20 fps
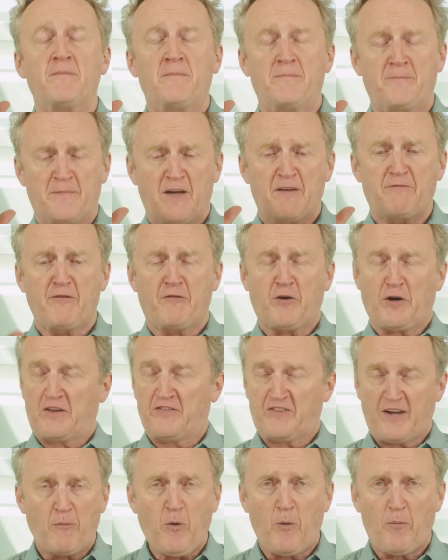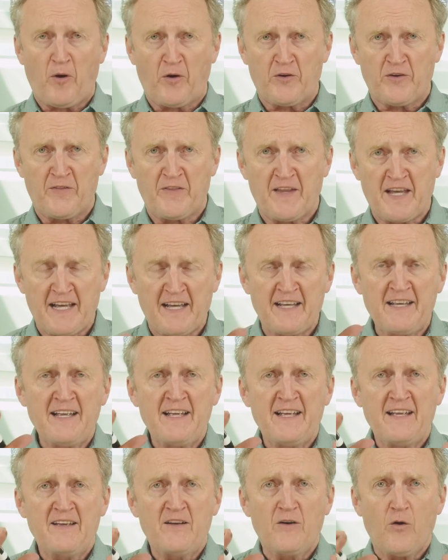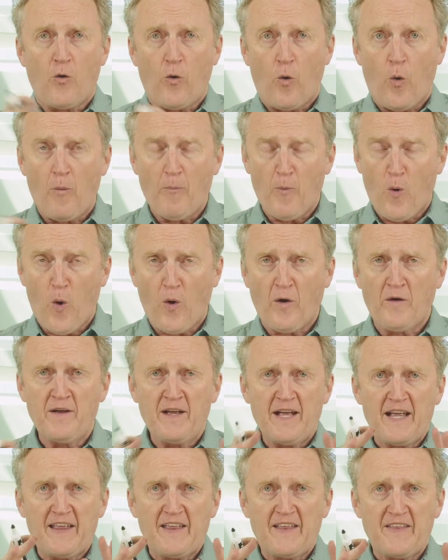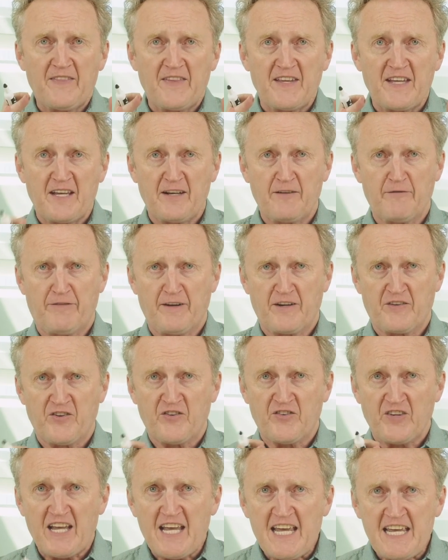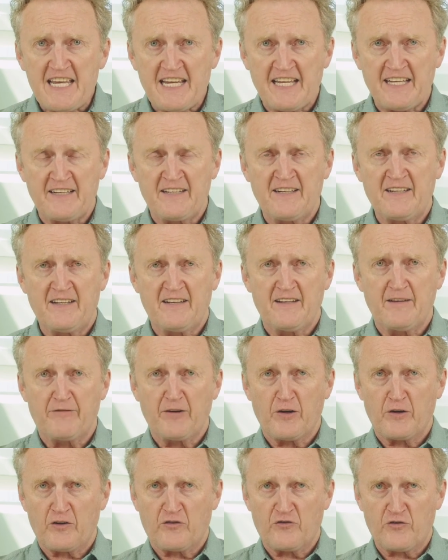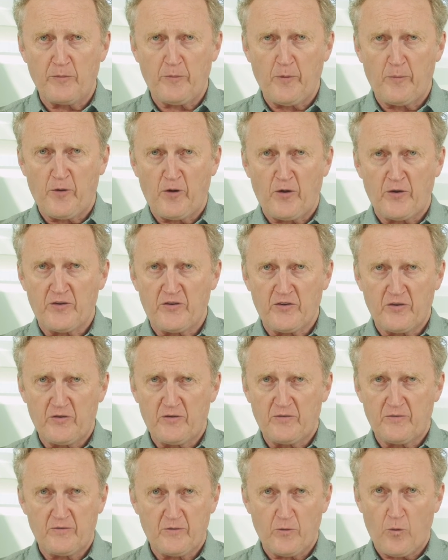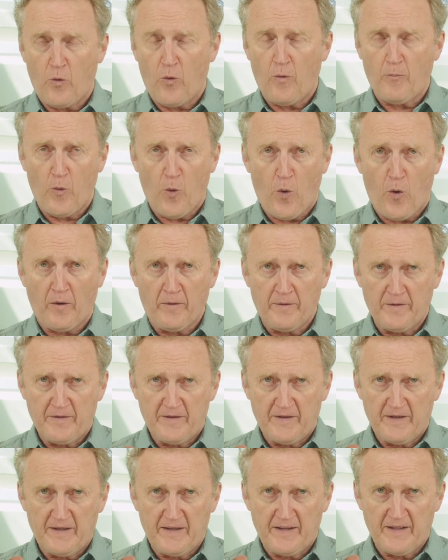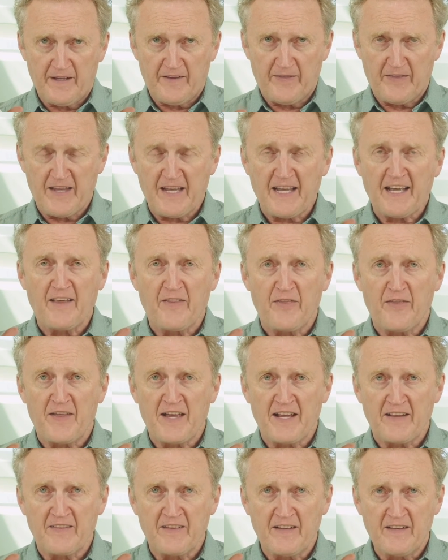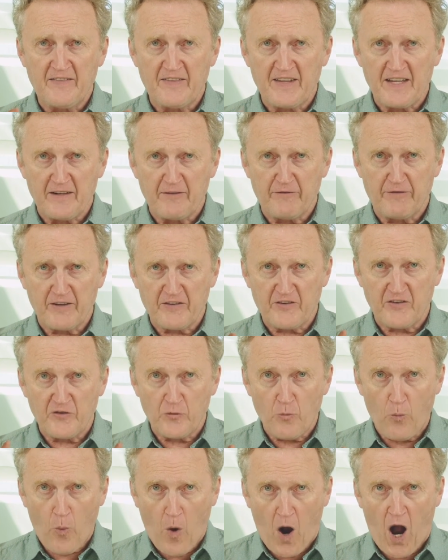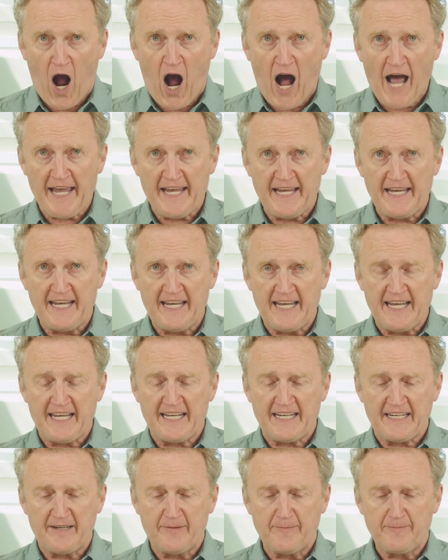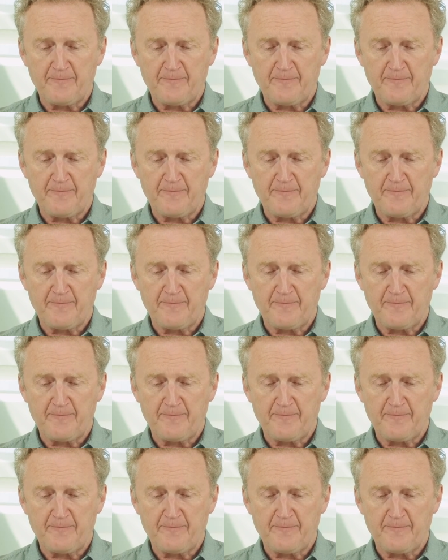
if you've got a double bond in there or more, the infix is en. If you've got a triple bond or more in there, then the infix is yn.